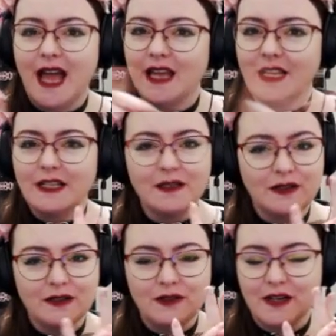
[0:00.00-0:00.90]
and
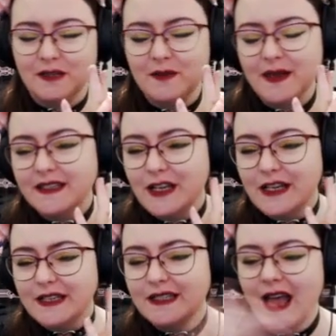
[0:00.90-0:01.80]
direct
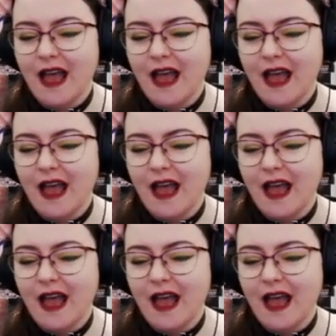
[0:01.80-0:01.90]
messages.